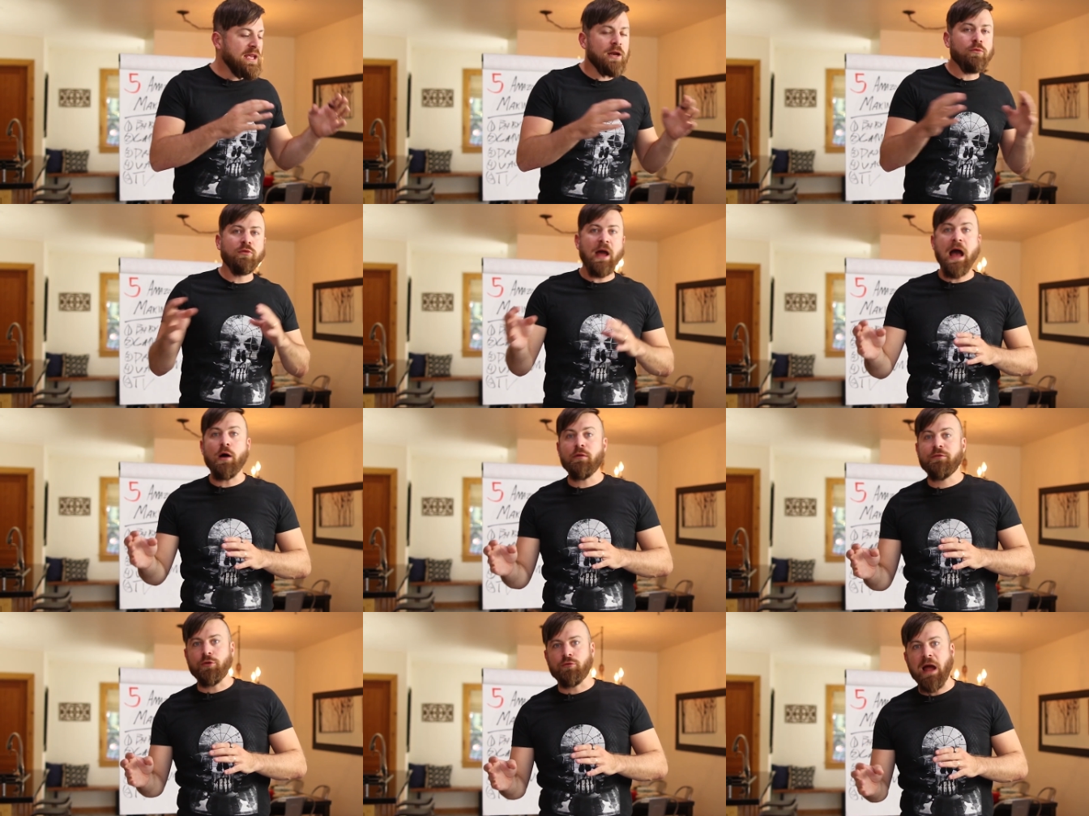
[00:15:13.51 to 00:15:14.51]
get out
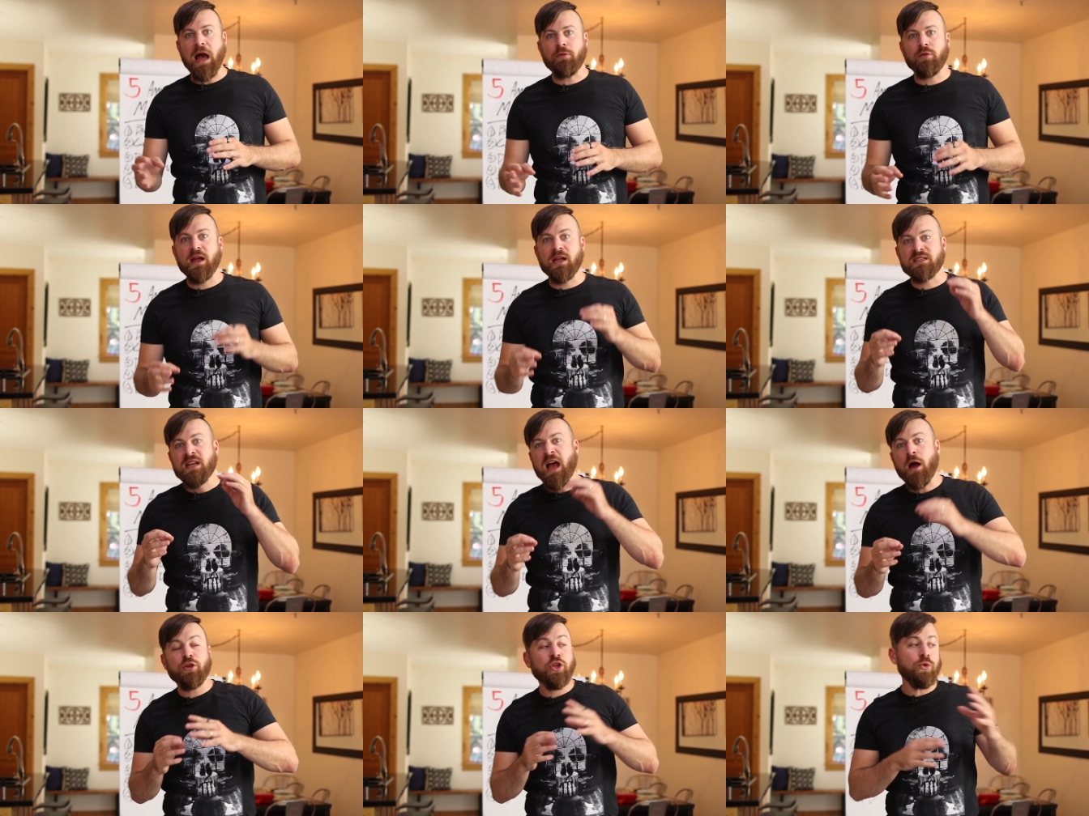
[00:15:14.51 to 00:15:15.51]
of the rat race,
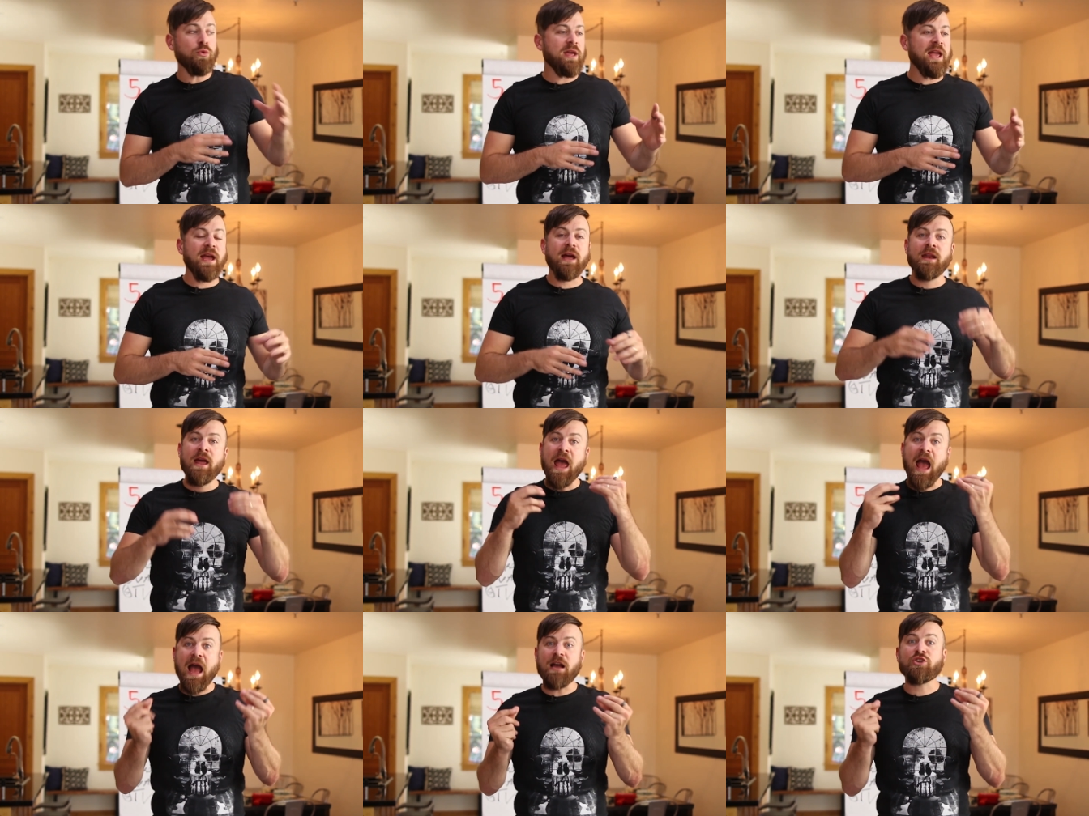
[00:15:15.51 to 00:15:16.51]
how you can
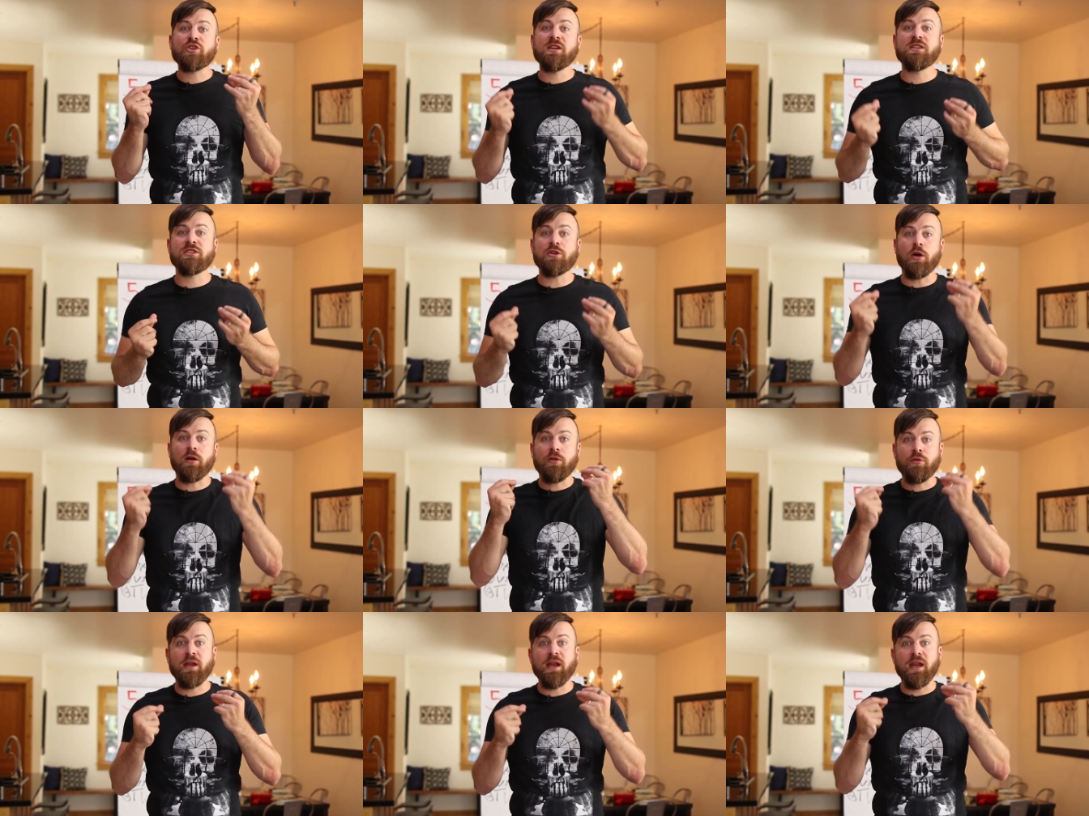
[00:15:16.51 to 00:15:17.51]
actually start
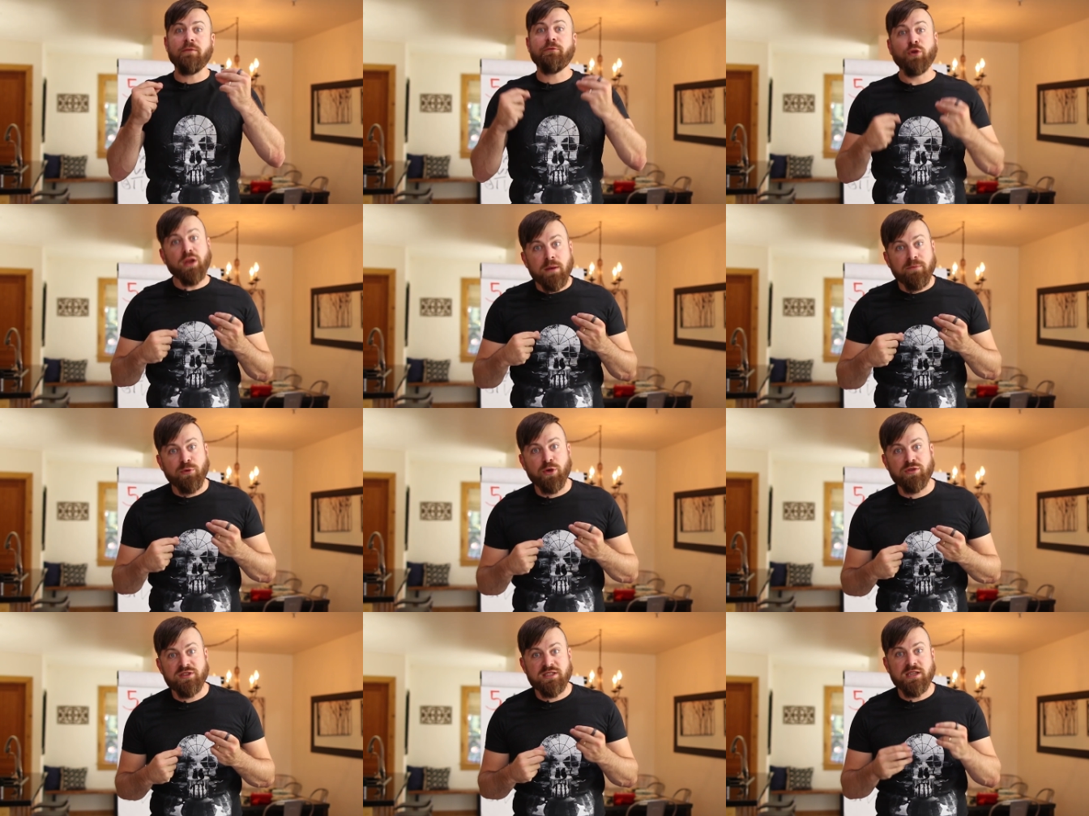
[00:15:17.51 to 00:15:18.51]
creating freedom for
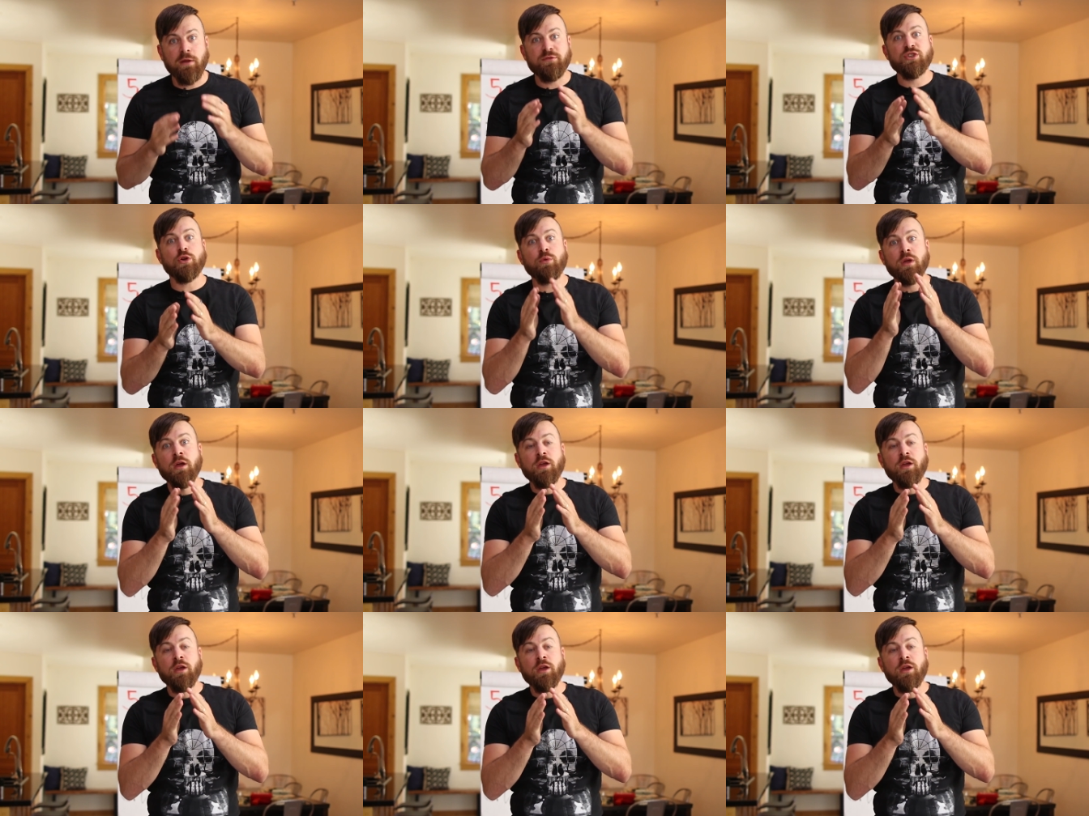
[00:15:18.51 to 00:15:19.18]
yourself so